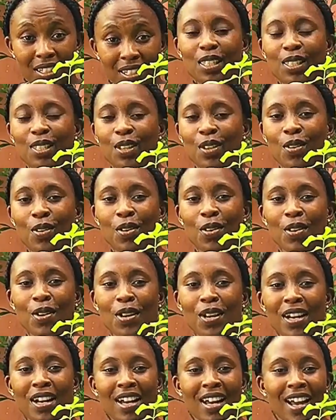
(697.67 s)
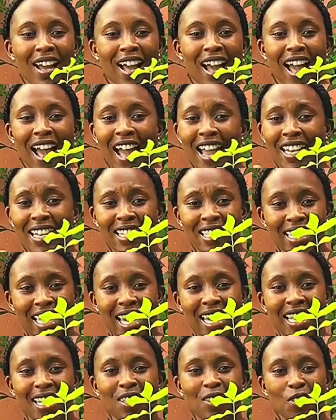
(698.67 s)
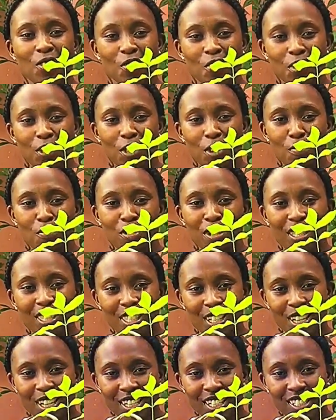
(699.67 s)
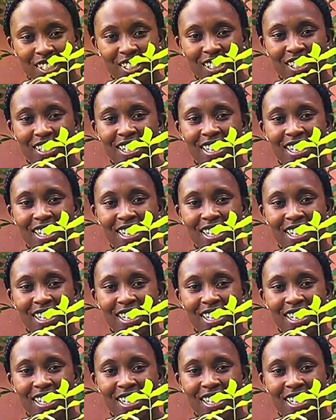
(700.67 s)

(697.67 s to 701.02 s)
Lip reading: So I decided to do some research,